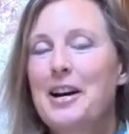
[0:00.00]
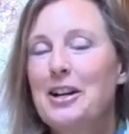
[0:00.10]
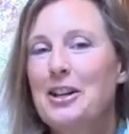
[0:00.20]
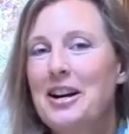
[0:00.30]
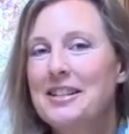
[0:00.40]

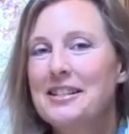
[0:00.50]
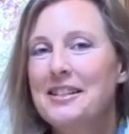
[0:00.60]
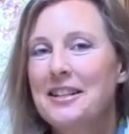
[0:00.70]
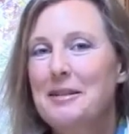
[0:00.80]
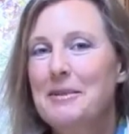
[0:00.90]
Klosses
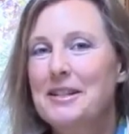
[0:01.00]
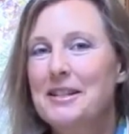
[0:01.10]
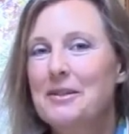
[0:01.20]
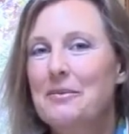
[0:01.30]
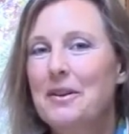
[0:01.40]
Liniment
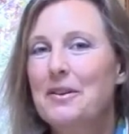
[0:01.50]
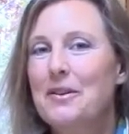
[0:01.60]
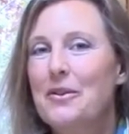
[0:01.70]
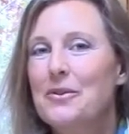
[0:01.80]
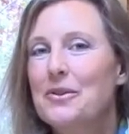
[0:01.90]
is one of
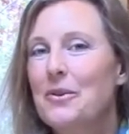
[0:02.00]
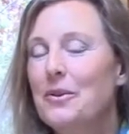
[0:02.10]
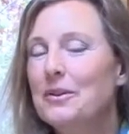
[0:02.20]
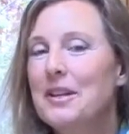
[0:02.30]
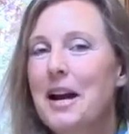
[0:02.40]
those
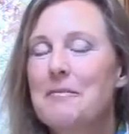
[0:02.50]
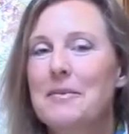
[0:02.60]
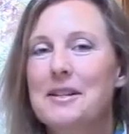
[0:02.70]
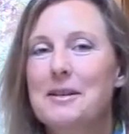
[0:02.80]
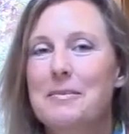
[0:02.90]
old-time
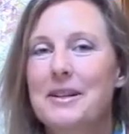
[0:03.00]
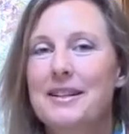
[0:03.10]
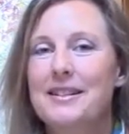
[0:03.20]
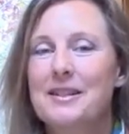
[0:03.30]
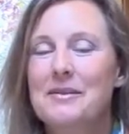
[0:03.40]

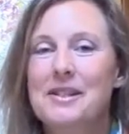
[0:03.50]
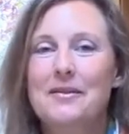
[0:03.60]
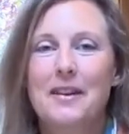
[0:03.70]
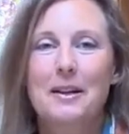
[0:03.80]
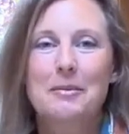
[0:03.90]
recipes. It was
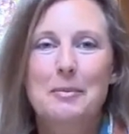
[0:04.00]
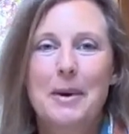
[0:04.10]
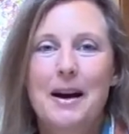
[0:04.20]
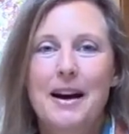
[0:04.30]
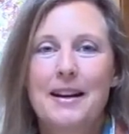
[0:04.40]
developed
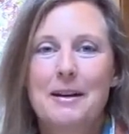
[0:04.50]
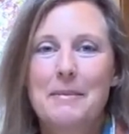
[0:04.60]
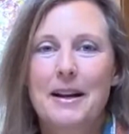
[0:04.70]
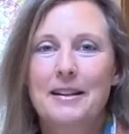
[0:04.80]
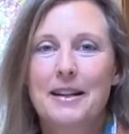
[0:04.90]
by a
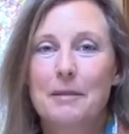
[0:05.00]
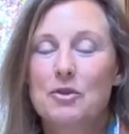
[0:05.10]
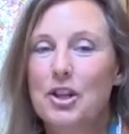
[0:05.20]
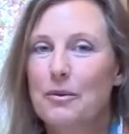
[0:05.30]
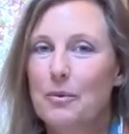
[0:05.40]
man named
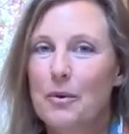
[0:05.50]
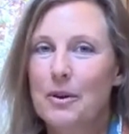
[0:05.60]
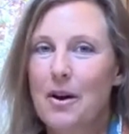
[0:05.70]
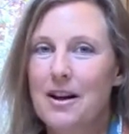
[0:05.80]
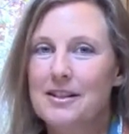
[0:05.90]
Jethro
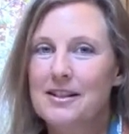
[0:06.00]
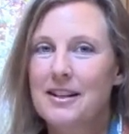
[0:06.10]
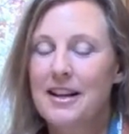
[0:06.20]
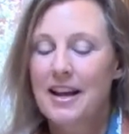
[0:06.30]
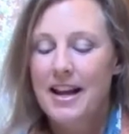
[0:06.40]

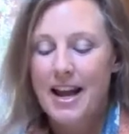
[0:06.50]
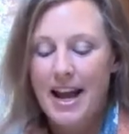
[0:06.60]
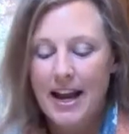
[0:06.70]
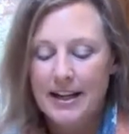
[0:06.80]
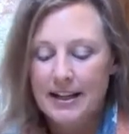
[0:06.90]
Kloss,
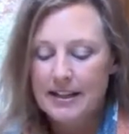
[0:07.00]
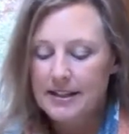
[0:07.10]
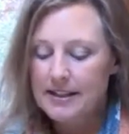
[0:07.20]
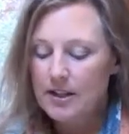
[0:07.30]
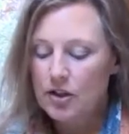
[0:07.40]
and it
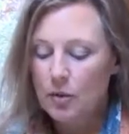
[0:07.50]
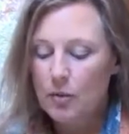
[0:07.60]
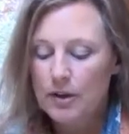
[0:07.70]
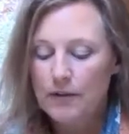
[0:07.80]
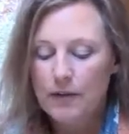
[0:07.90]
is such a
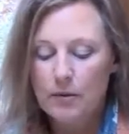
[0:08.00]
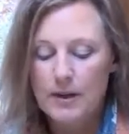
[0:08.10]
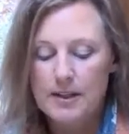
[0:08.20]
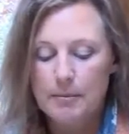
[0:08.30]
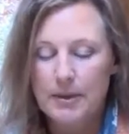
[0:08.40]
wonderful
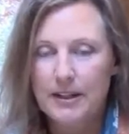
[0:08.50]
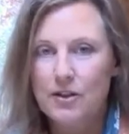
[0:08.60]
recipe.